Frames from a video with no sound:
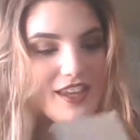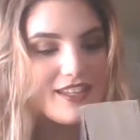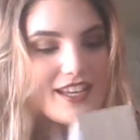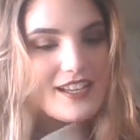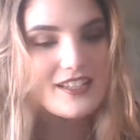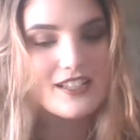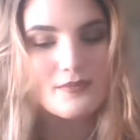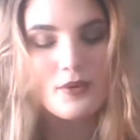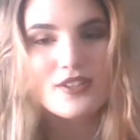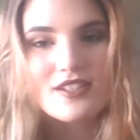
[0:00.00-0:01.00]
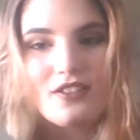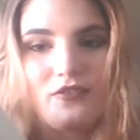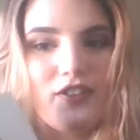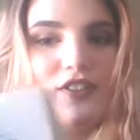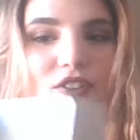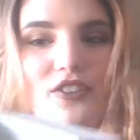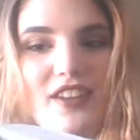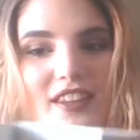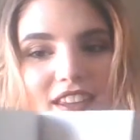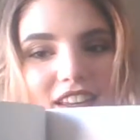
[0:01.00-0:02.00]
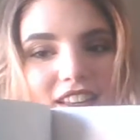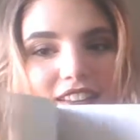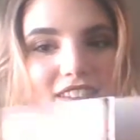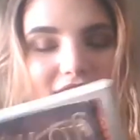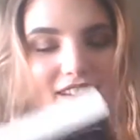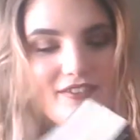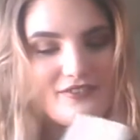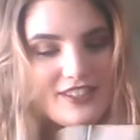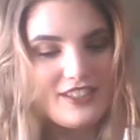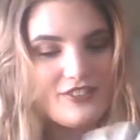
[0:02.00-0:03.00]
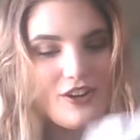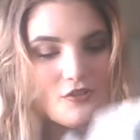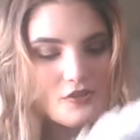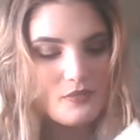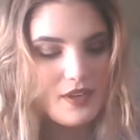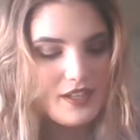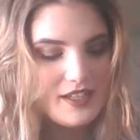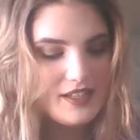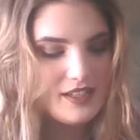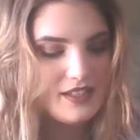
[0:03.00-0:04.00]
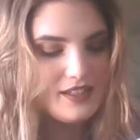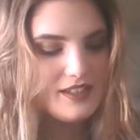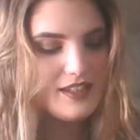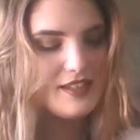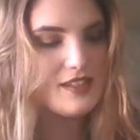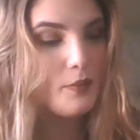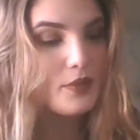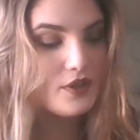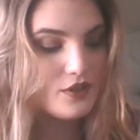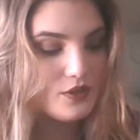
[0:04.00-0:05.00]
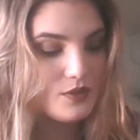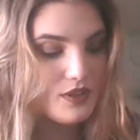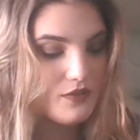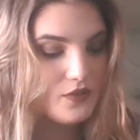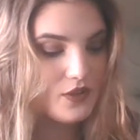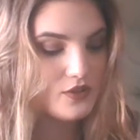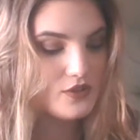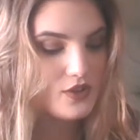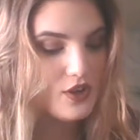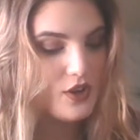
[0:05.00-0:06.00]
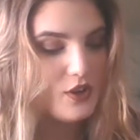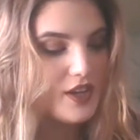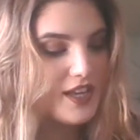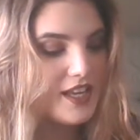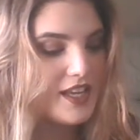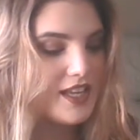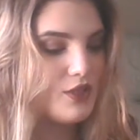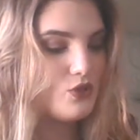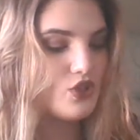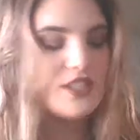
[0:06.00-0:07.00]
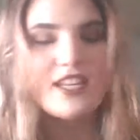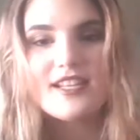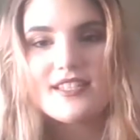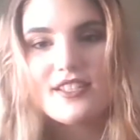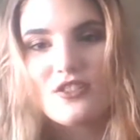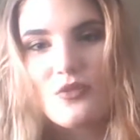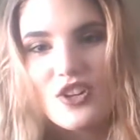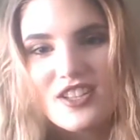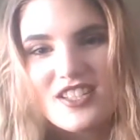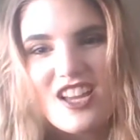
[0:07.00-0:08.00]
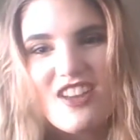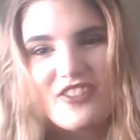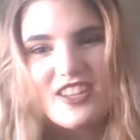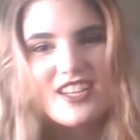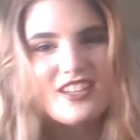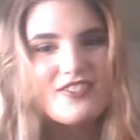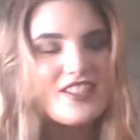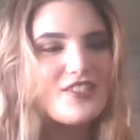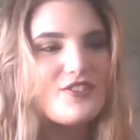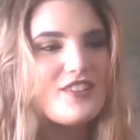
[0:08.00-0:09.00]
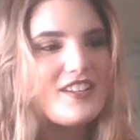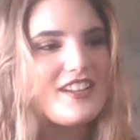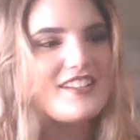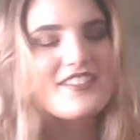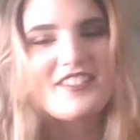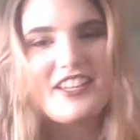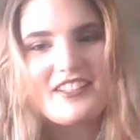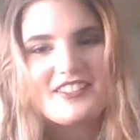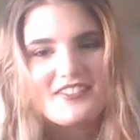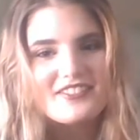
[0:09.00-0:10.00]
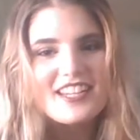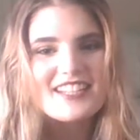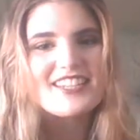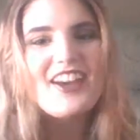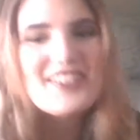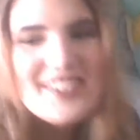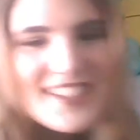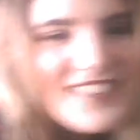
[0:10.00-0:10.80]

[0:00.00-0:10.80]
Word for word: He takes these books to the field, and they get, like, really gross, but he needs something to do in the field, so he usually takes these to work and stuff, and they get really dirty, and I just, like, don't like touching